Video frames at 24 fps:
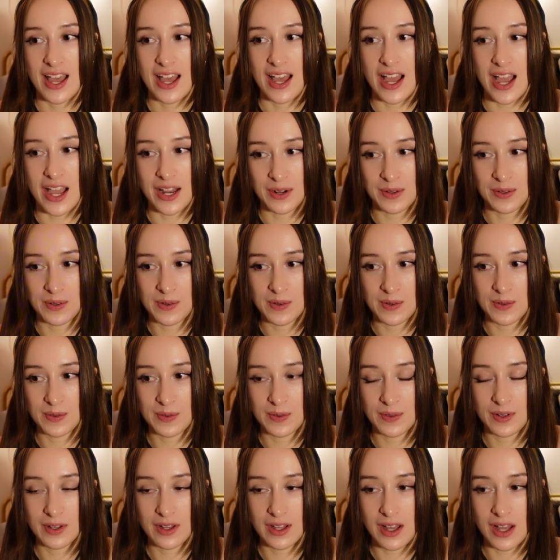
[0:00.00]
I'm
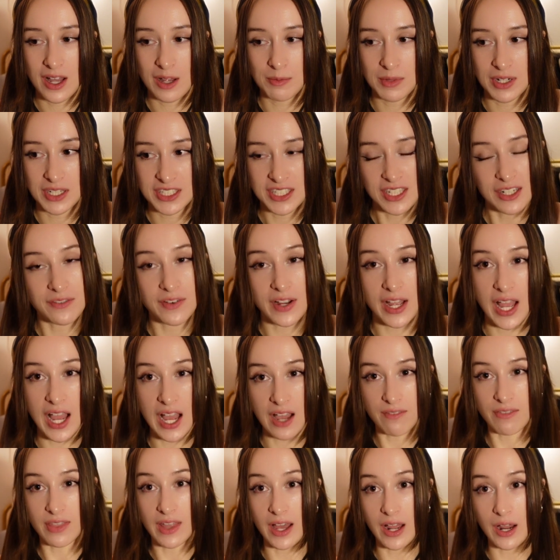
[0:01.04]
not sure if I
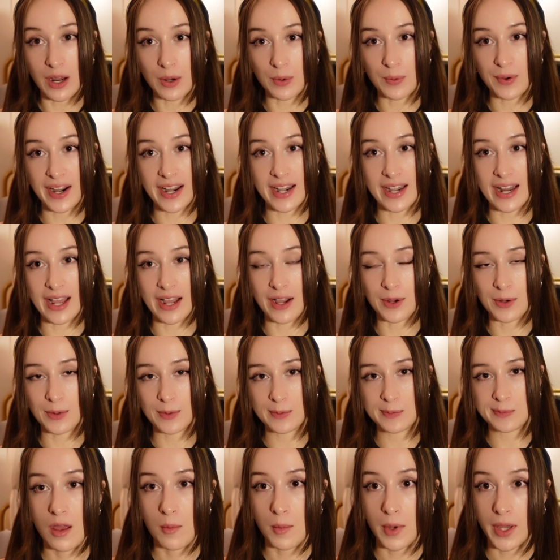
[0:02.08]
have that right now.
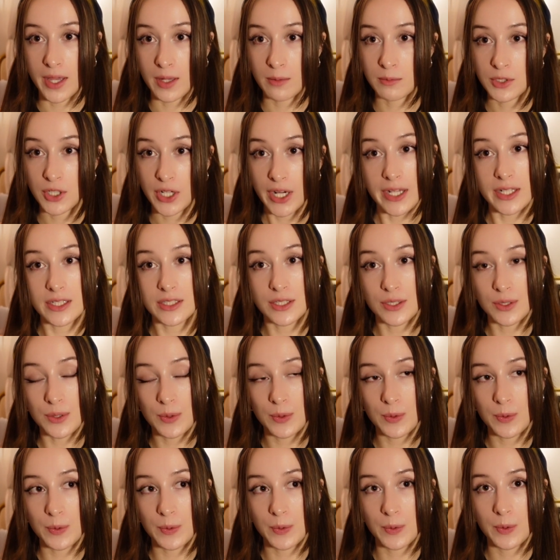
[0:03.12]
But I am trying
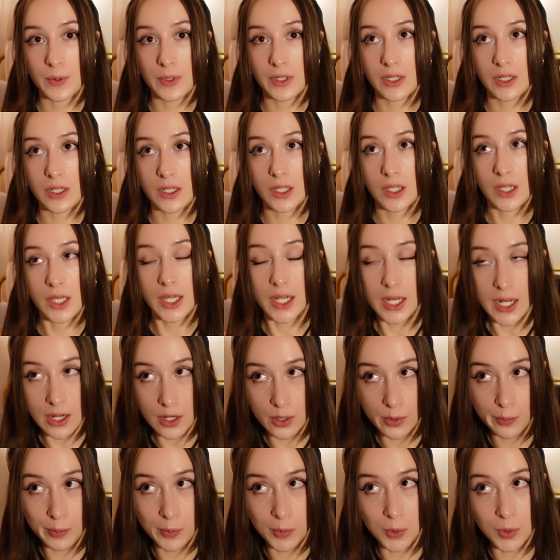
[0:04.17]
to get
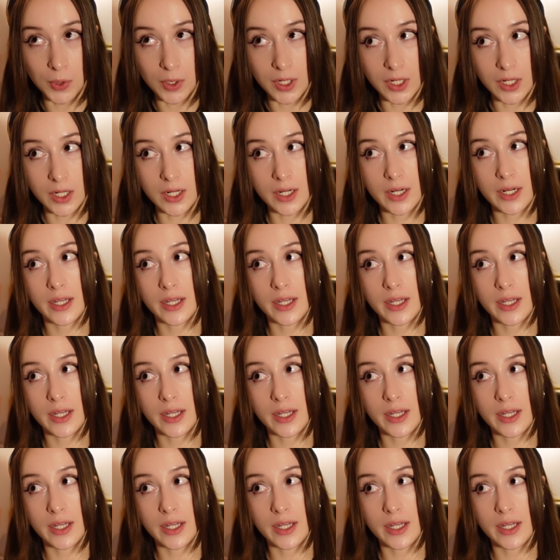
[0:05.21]
out more